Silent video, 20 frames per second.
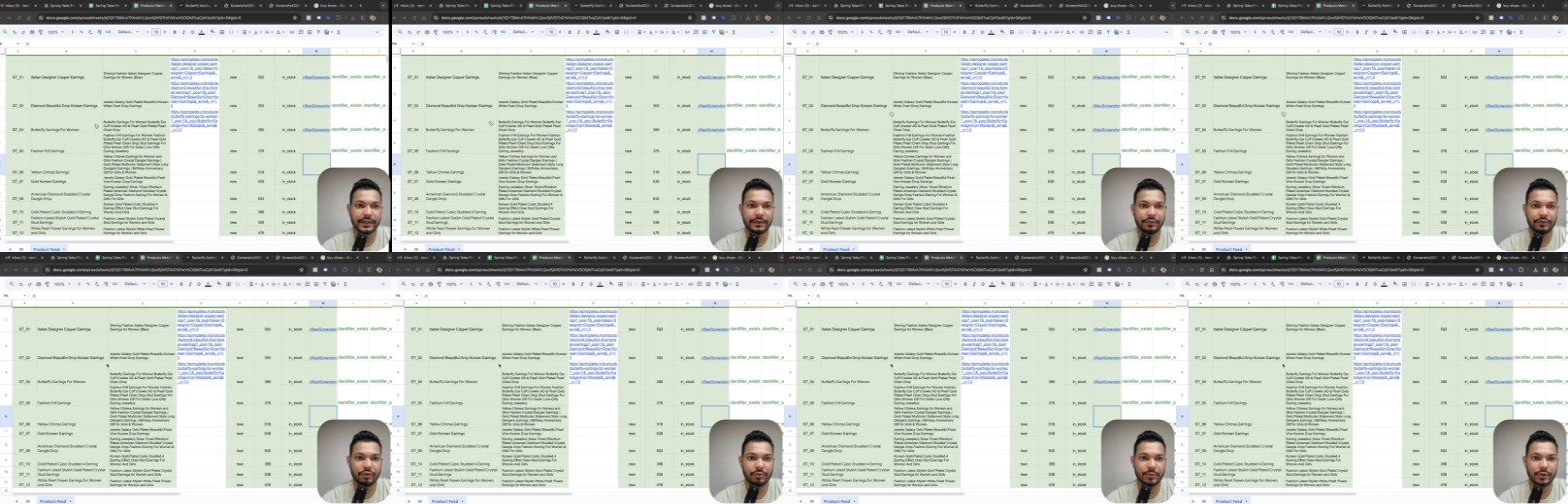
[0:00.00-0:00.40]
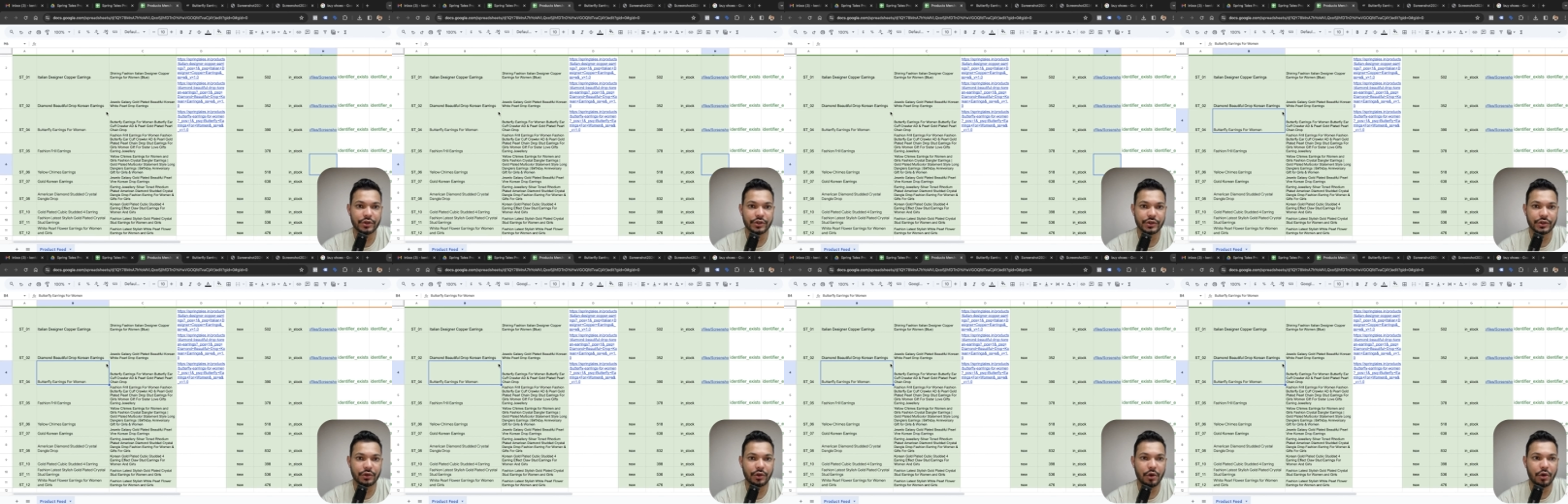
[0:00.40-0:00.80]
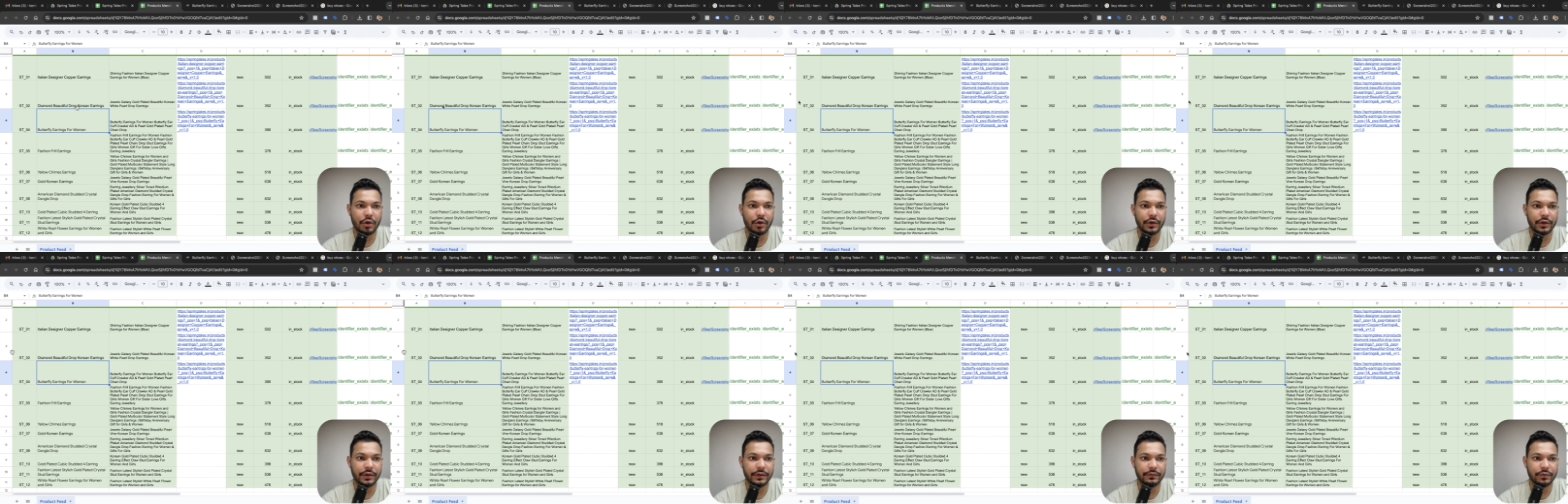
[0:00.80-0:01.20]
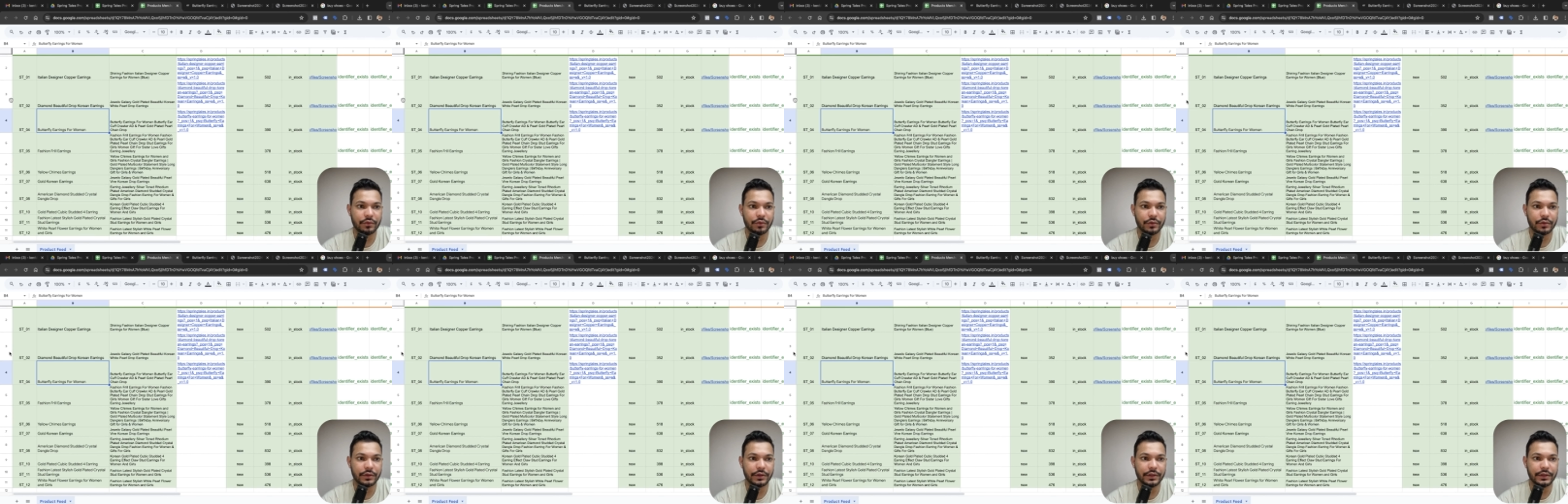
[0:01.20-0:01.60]
the information only
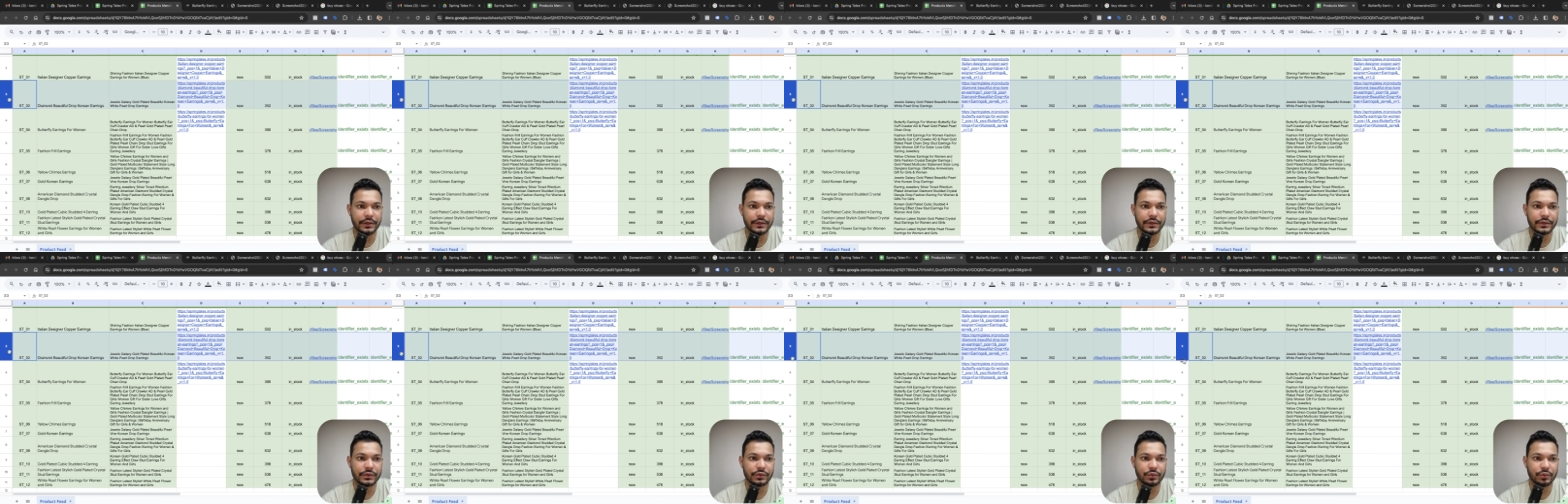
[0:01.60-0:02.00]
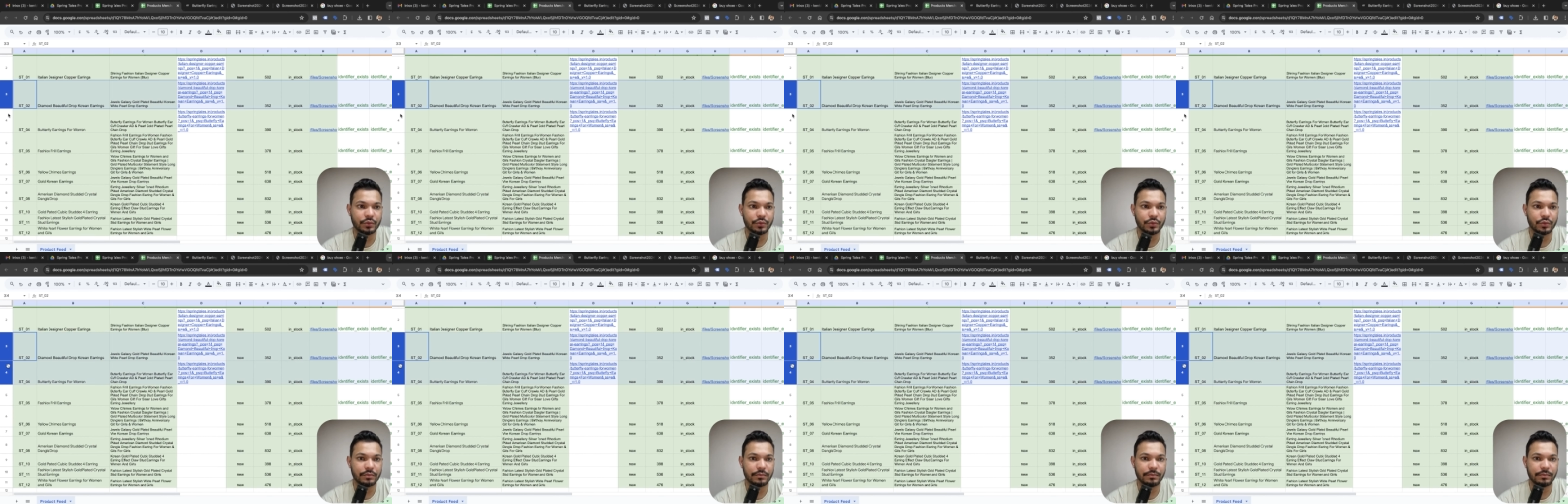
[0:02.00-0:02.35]
for these 2